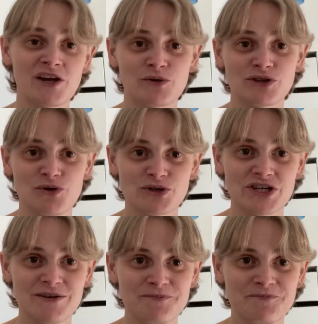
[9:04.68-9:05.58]
on the
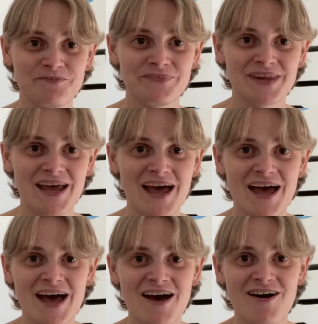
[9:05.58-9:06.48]
Yoshi.
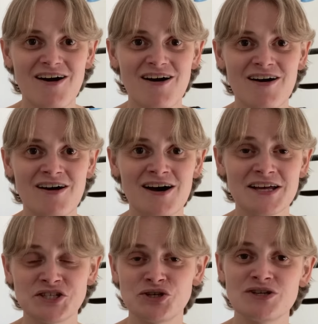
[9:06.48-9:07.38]

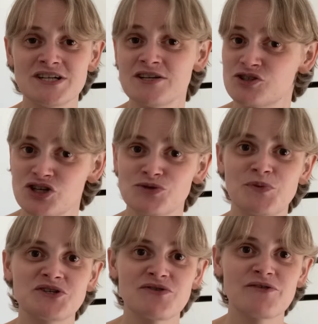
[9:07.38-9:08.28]
It's usually just my
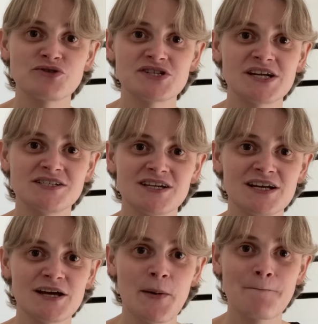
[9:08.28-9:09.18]
travel stitching,